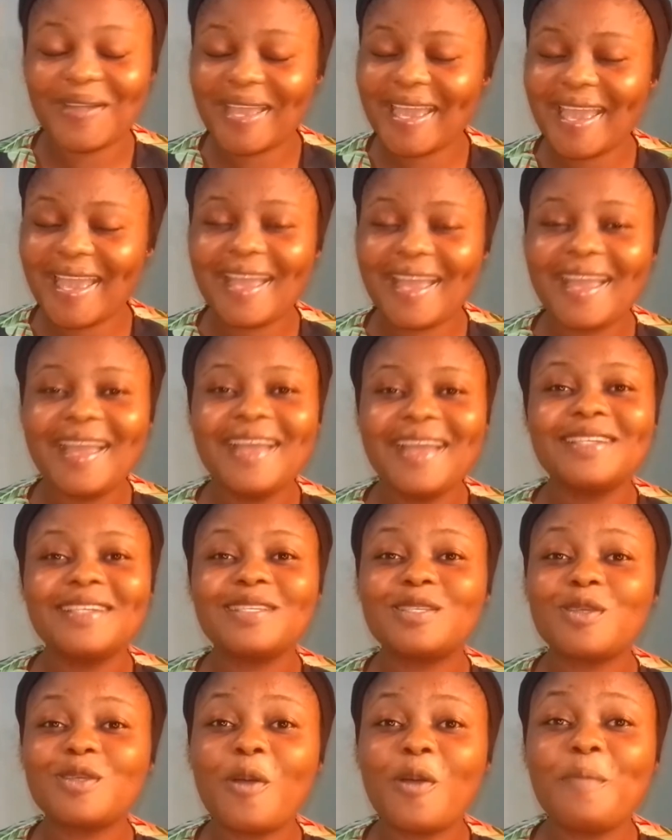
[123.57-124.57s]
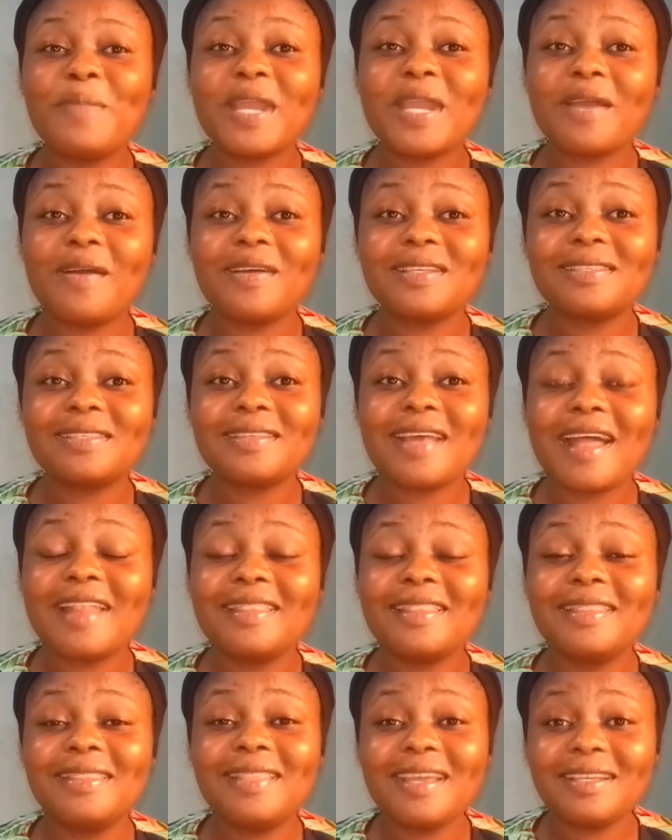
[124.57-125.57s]
Okay, so because
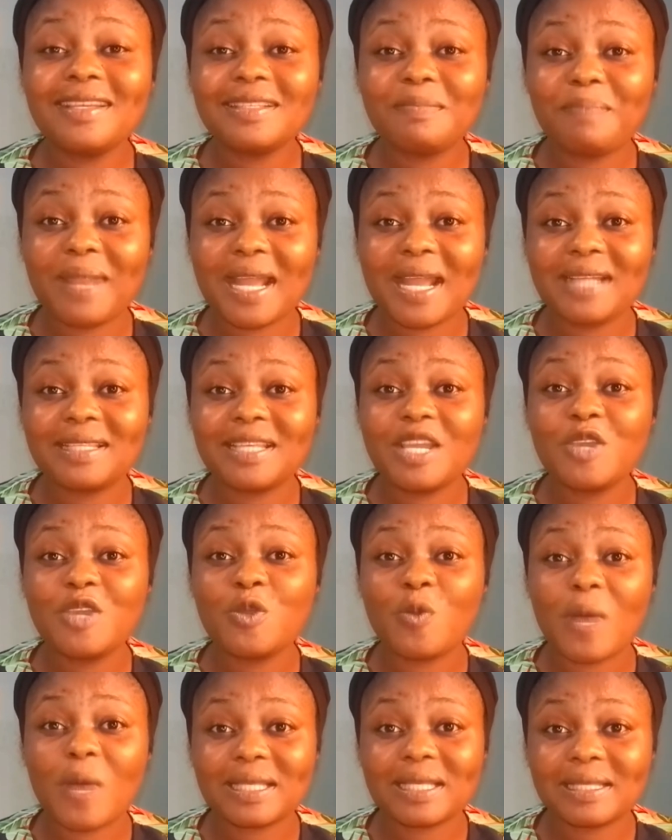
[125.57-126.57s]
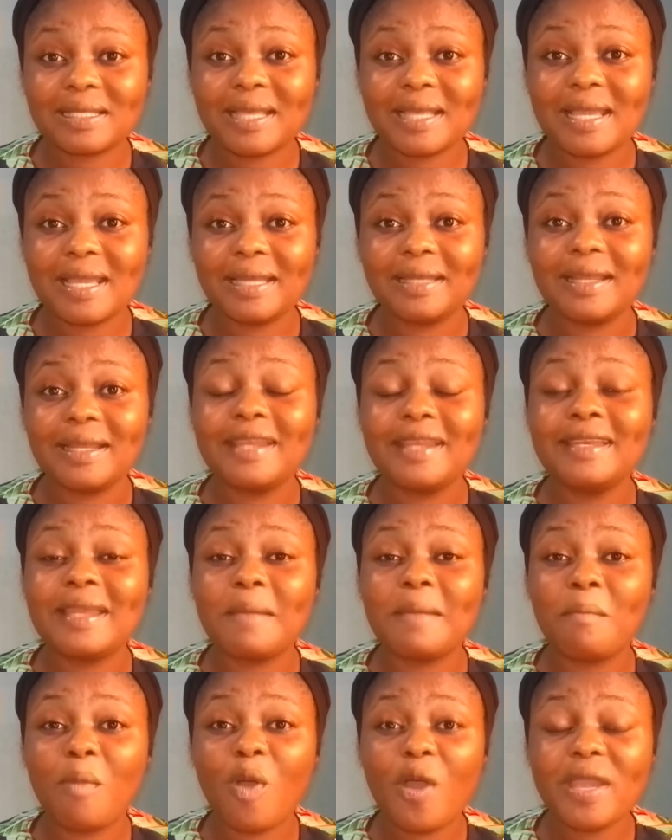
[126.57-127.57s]
this plantain you are seeing,
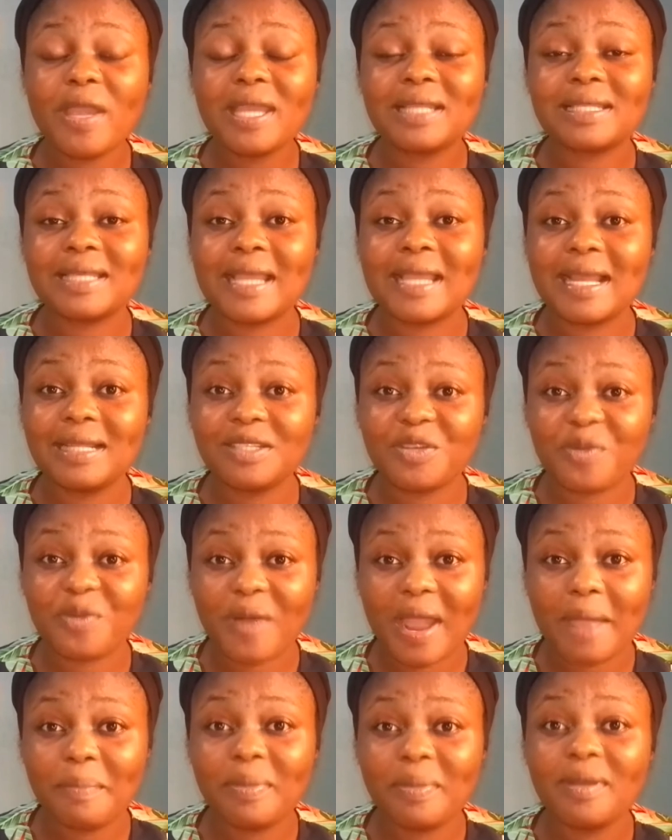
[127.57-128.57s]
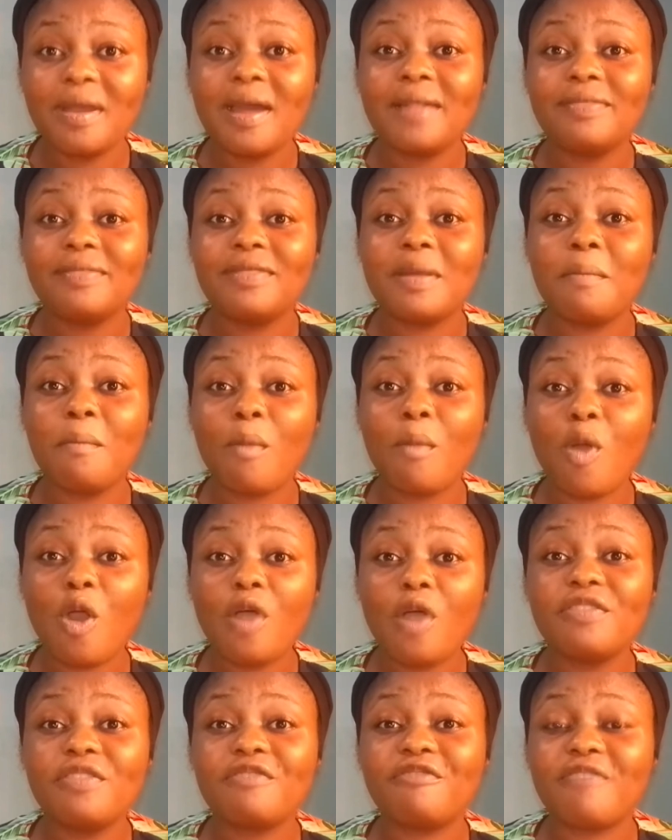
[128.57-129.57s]
the more it gets ripe, the
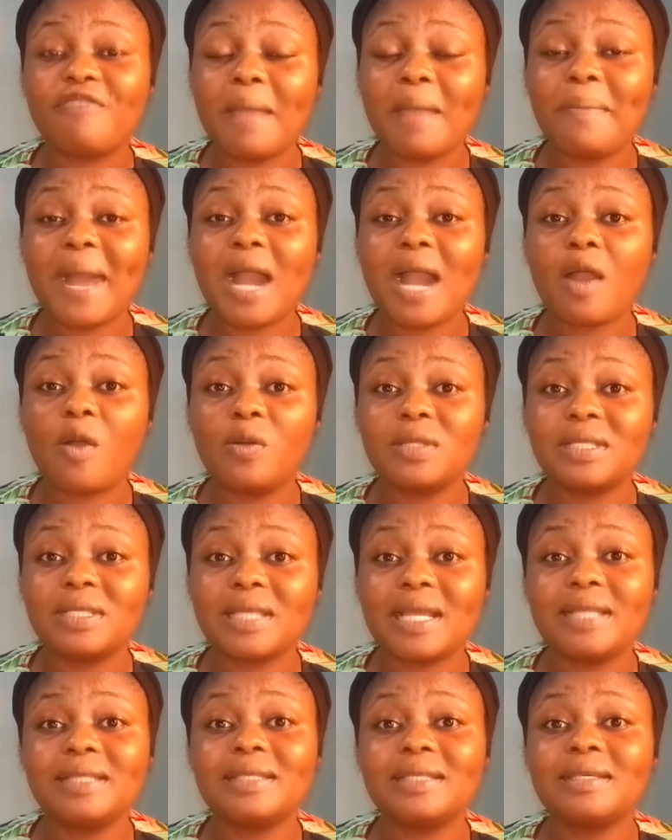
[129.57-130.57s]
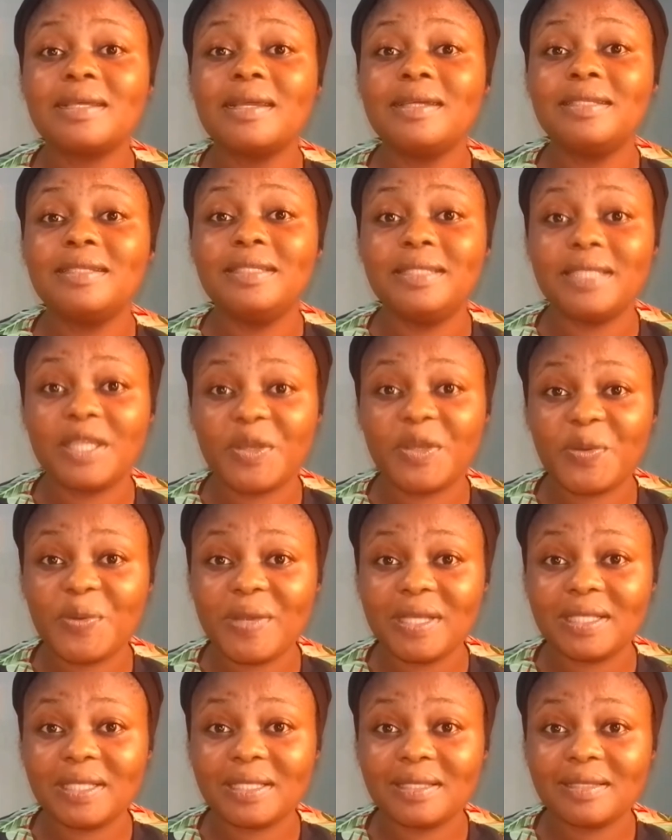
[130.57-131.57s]
more the fiber content
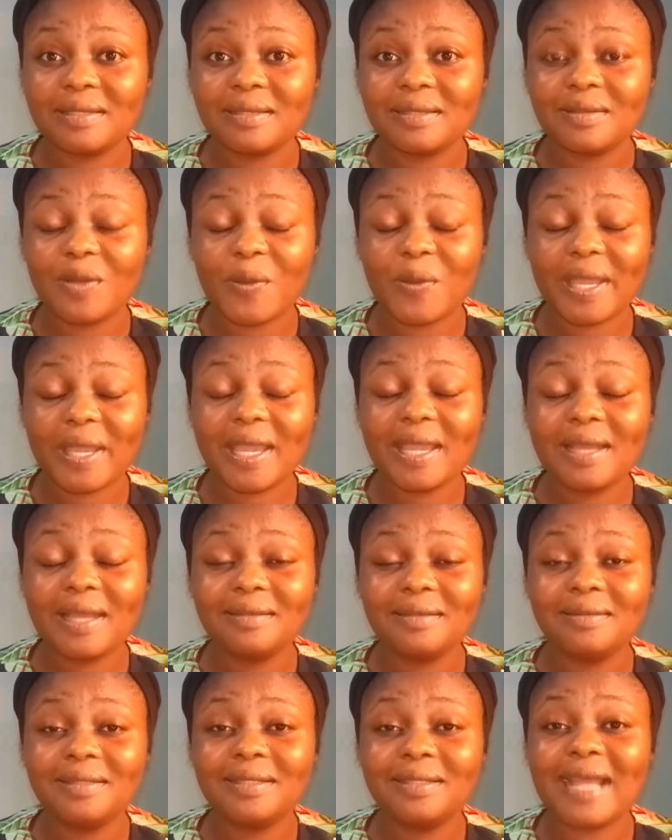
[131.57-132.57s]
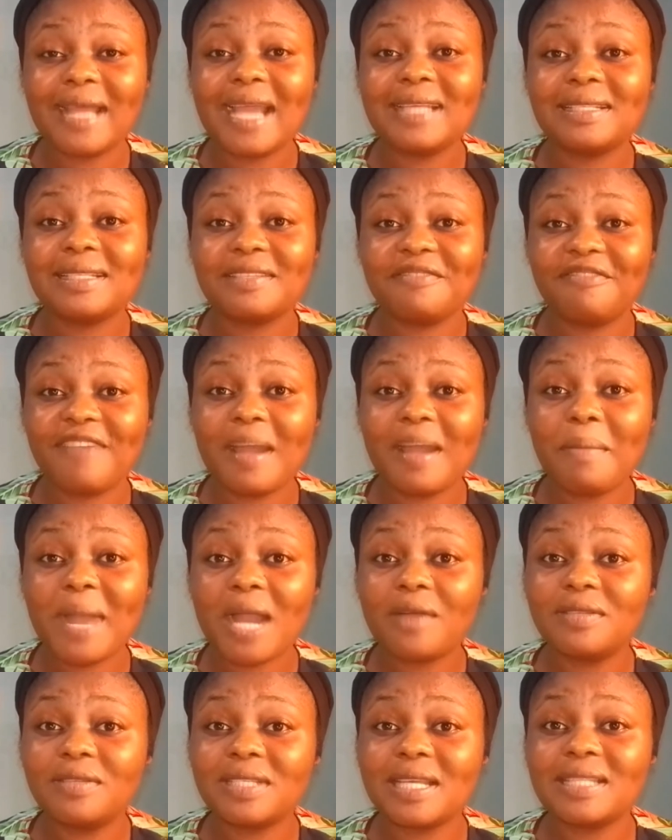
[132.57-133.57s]
decrease. Okay, that is, the fiber
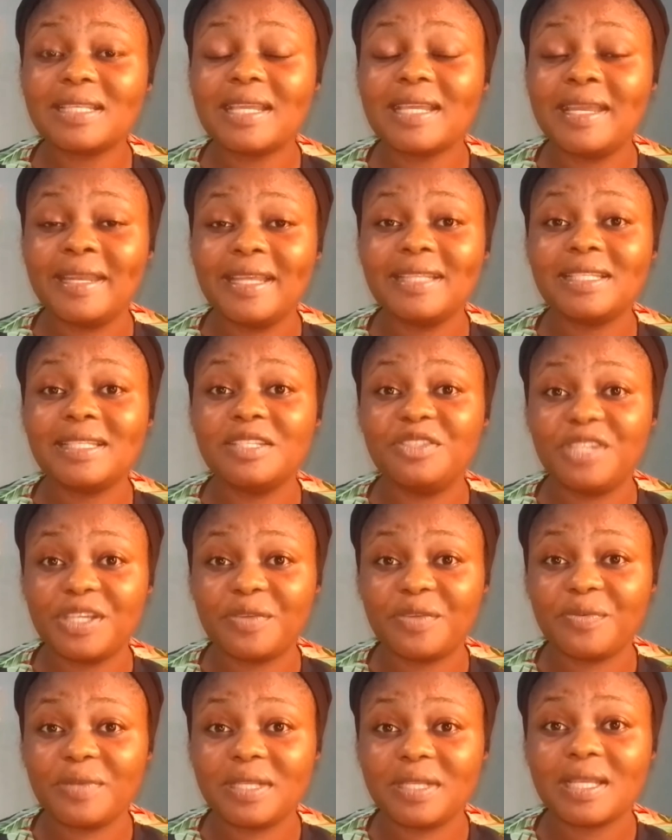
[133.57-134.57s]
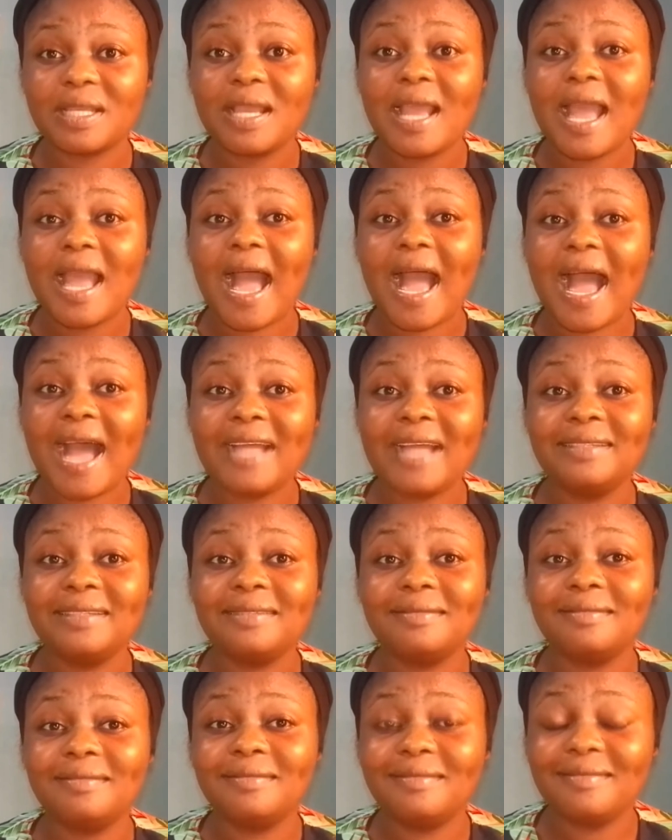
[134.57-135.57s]
content in it decrease,
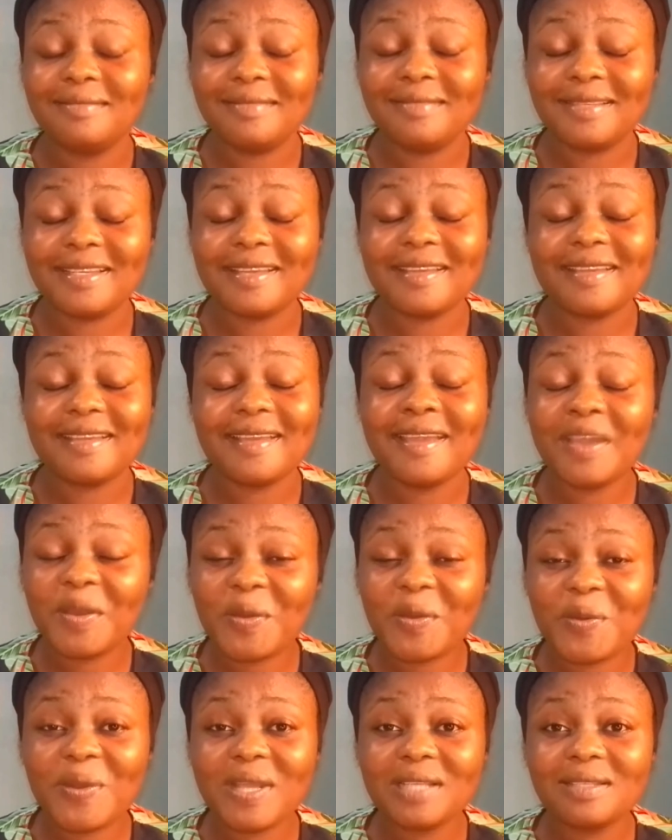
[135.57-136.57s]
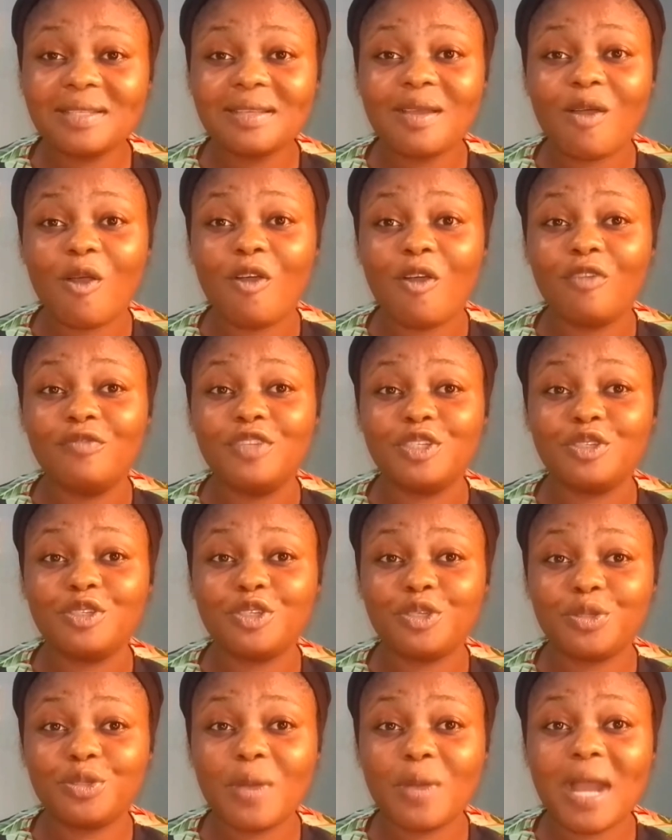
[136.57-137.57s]
and the increase of the
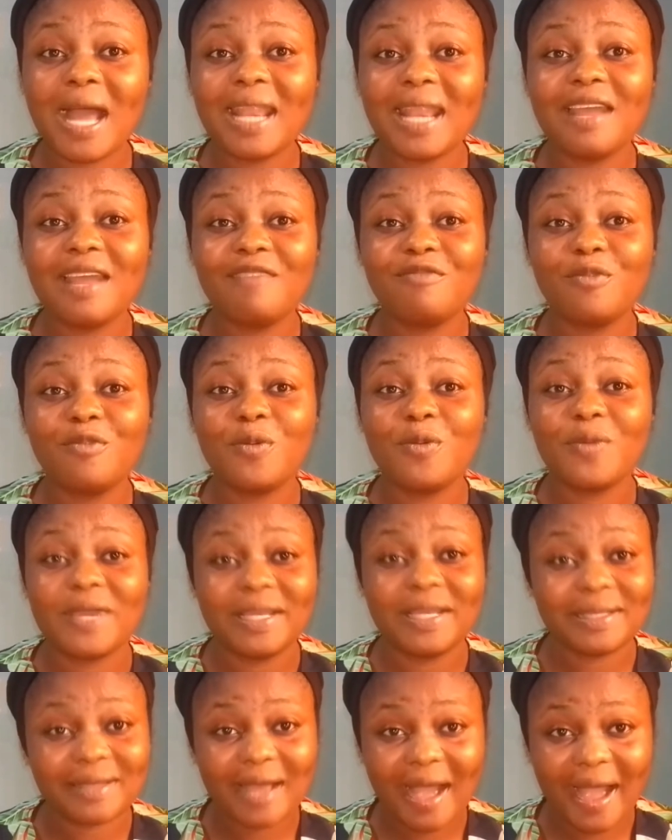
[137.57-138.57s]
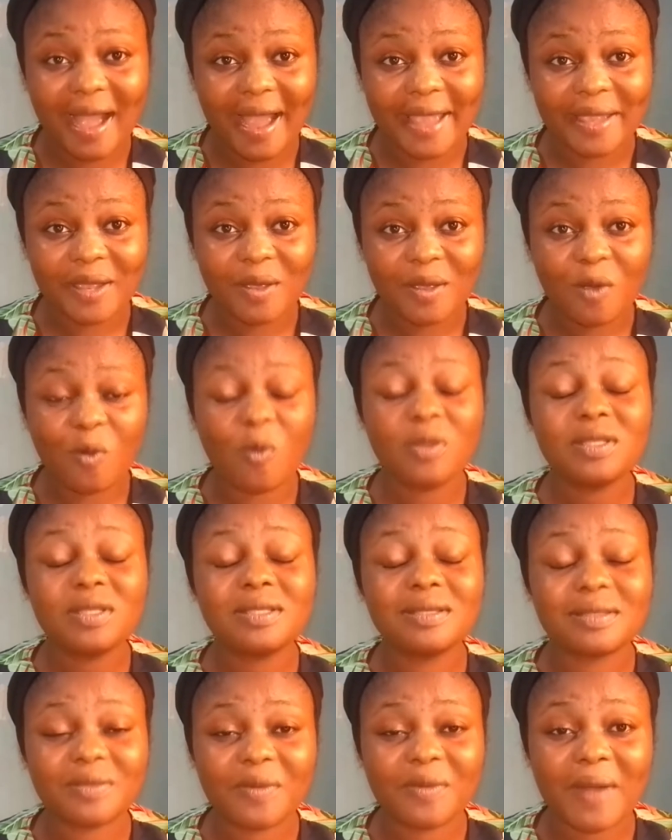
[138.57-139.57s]
sugar level is high.
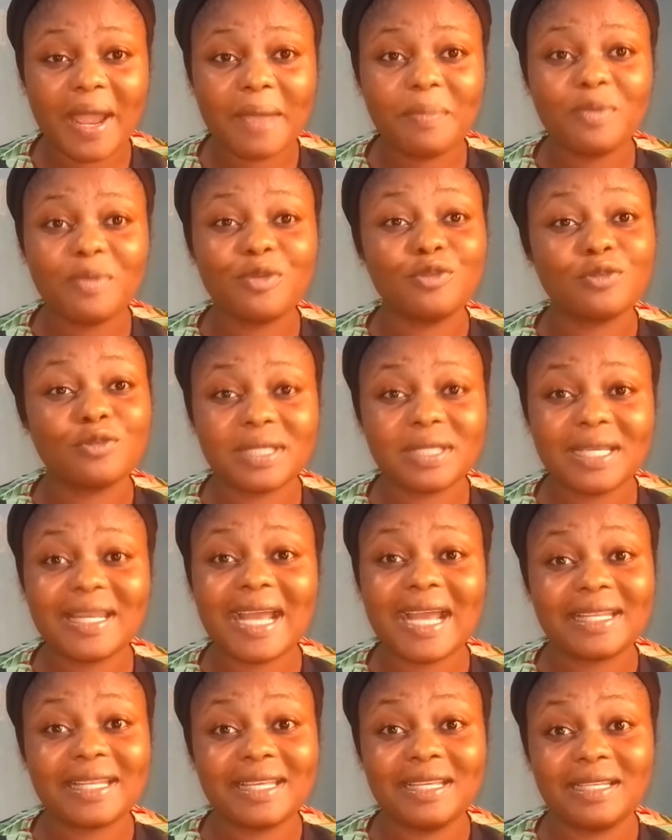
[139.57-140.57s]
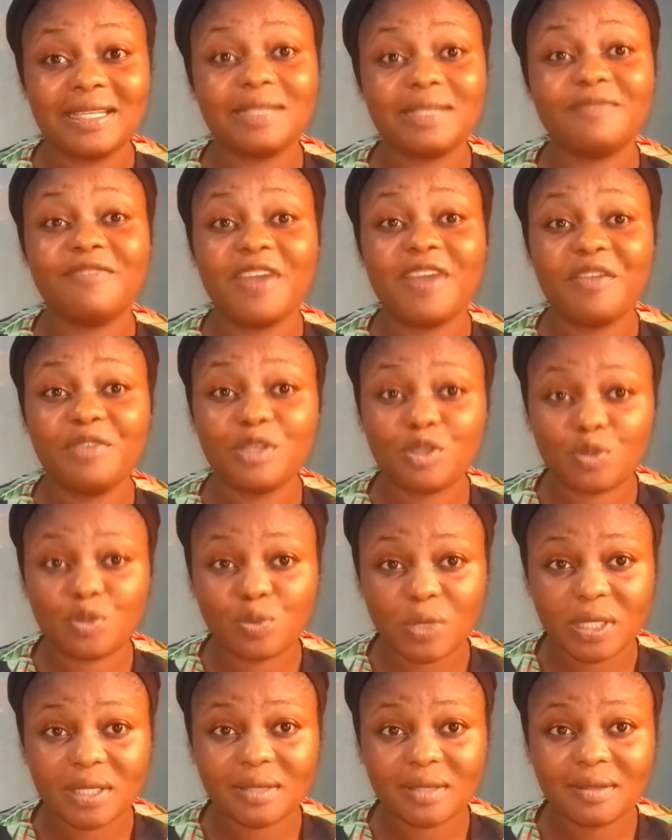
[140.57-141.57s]
Once it's ripe, you see that it is very
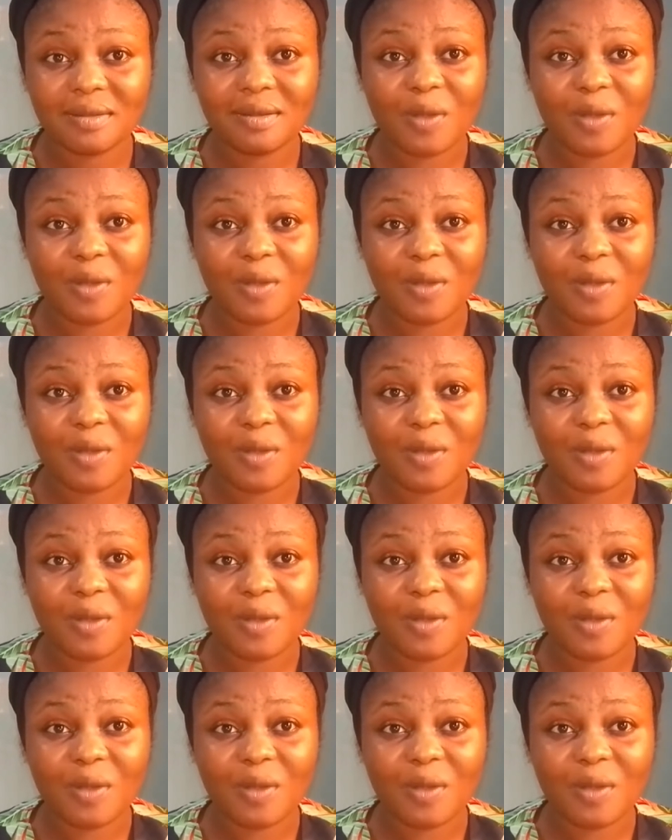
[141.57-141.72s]
sweet.